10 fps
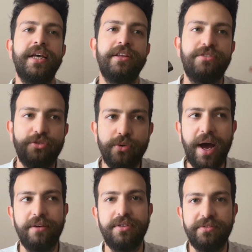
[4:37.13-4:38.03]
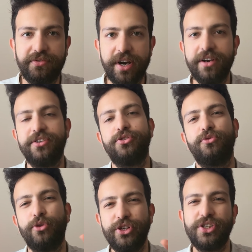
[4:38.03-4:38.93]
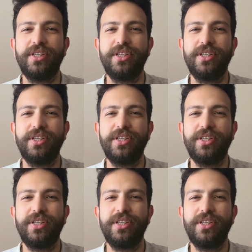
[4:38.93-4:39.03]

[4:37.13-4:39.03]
Throughout the fragrance, of course,